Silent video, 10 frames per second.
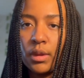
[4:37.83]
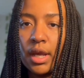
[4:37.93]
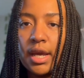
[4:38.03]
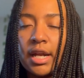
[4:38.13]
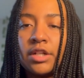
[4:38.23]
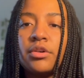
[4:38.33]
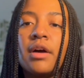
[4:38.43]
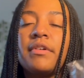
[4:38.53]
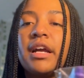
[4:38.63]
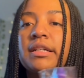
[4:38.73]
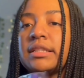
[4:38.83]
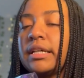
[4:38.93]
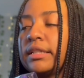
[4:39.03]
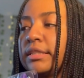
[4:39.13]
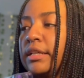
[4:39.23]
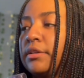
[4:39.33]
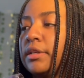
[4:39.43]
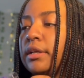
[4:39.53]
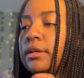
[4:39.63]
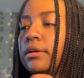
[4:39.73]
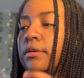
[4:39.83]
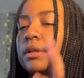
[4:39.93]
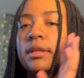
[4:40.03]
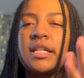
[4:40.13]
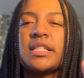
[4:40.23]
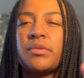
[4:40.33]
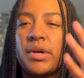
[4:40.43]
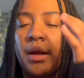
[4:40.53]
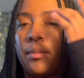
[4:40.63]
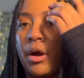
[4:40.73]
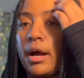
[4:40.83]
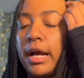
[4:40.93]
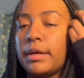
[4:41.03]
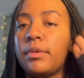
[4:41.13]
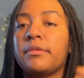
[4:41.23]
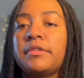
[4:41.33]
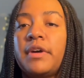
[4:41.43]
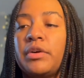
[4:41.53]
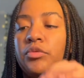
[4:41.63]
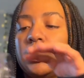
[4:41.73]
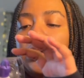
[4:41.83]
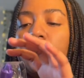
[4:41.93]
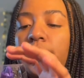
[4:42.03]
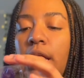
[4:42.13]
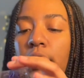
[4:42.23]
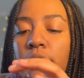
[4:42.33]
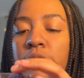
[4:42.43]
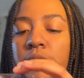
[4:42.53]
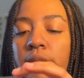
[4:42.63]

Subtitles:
And I don't have an airtight container yet, or at least the one I bought. I can probably find one around the house